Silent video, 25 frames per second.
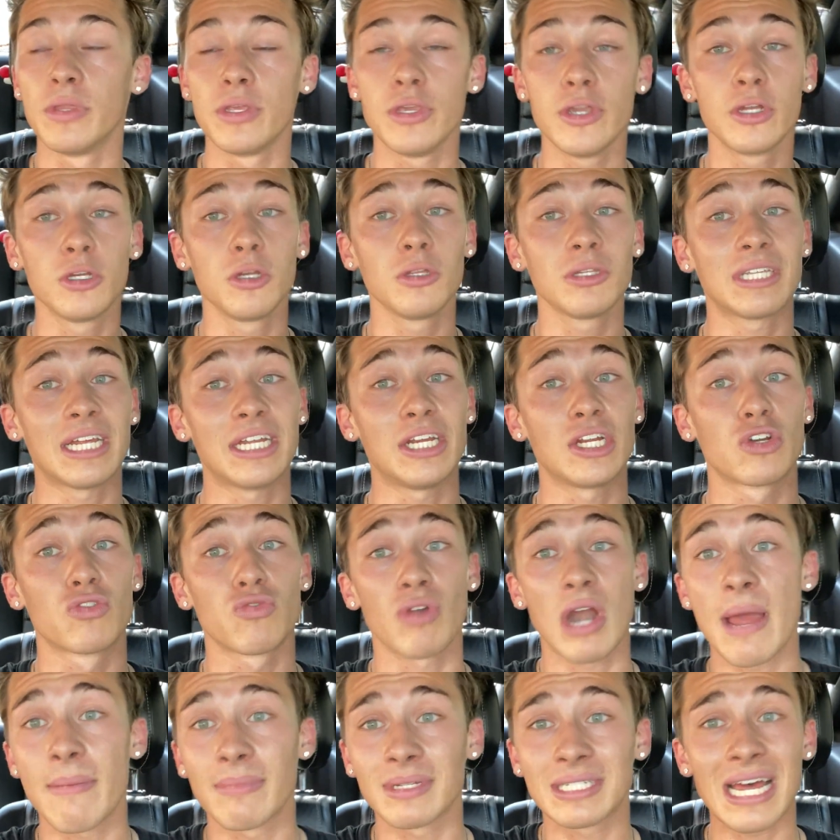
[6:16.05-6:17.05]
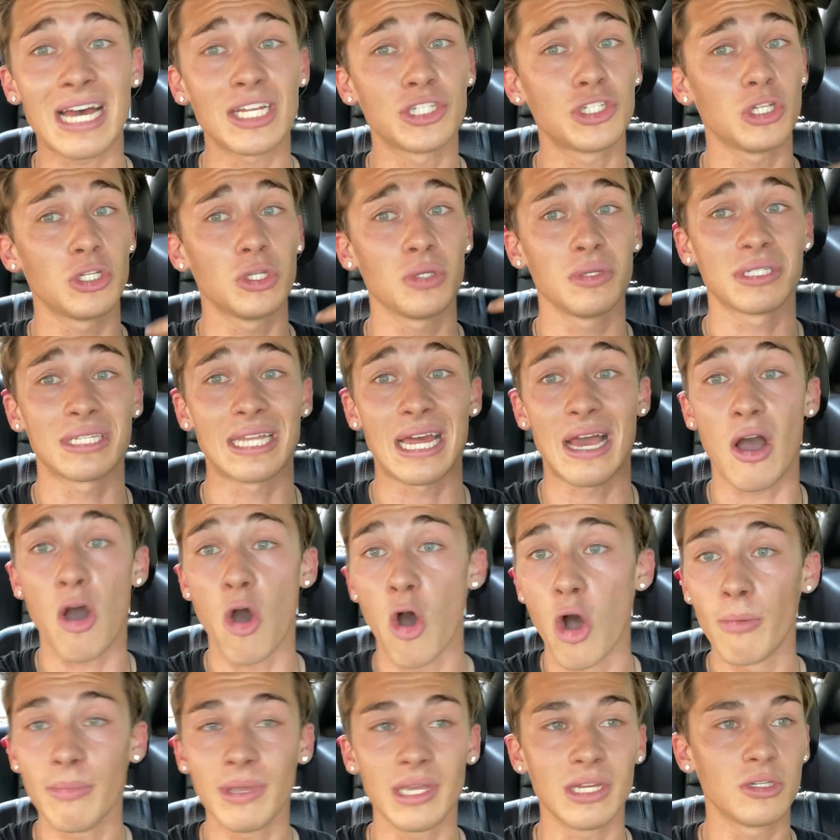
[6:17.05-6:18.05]
You can do this at your grandma's house. You can do this at
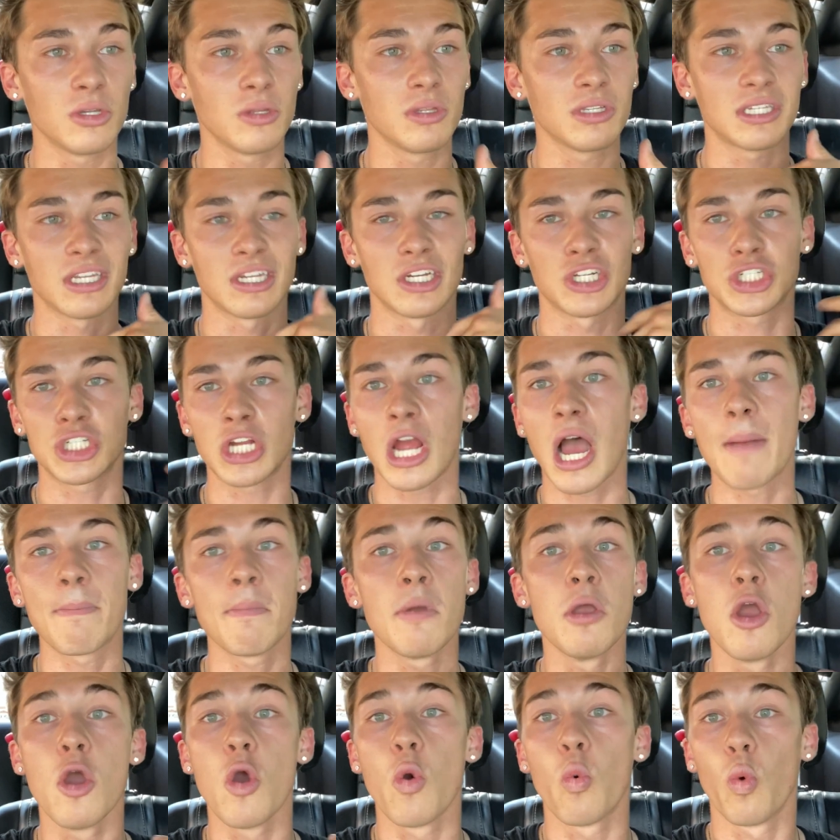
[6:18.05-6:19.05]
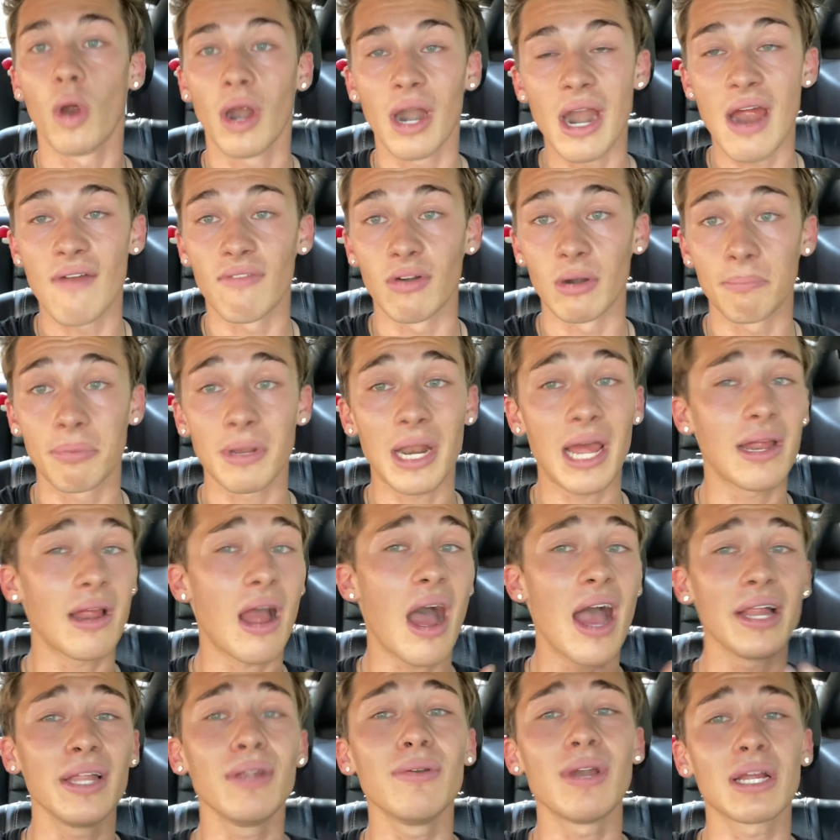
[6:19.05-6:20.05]
home. You can do this in a shop, wherever. But I
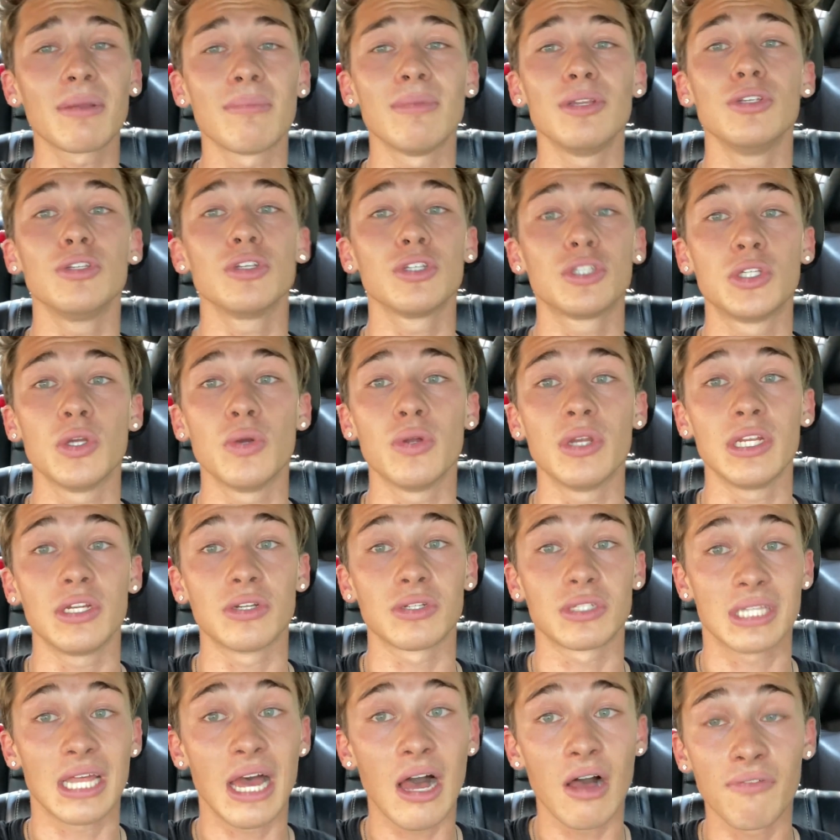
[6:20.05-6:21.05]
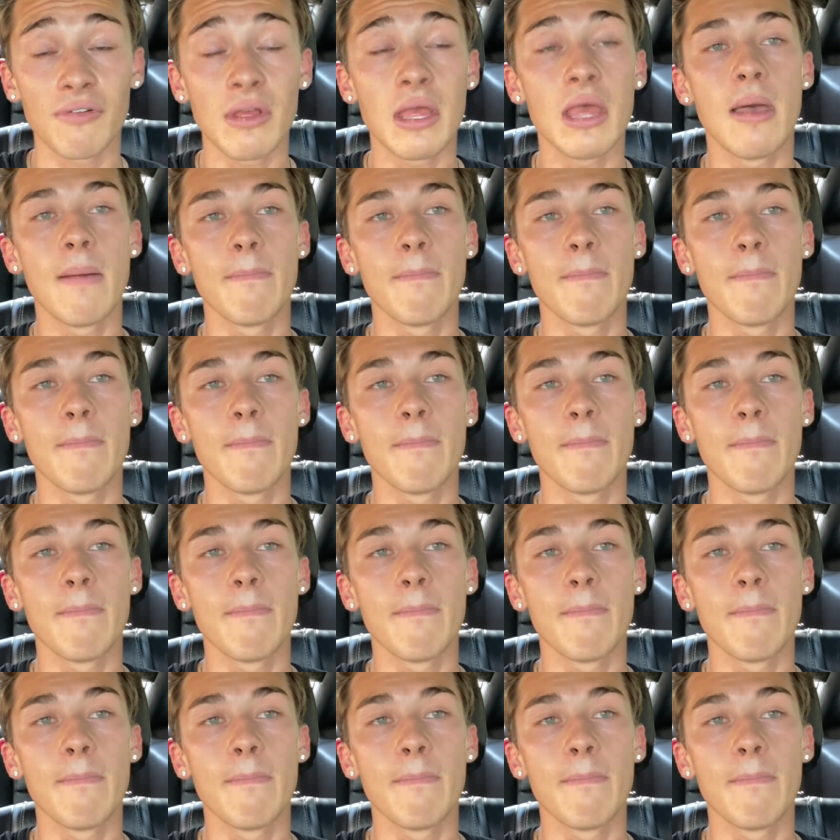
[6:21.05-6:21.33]
highly recommend you just doing it yourself.